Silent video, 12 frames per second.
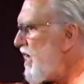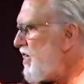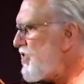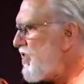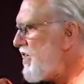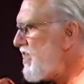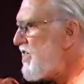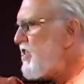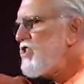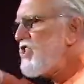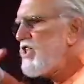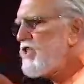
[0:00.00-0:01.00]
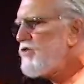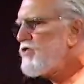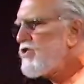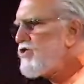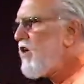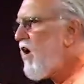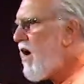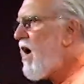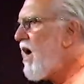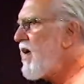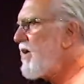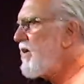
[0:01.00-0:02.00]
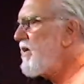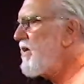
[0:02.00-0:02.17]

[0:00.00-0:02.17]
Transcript: she continued to talk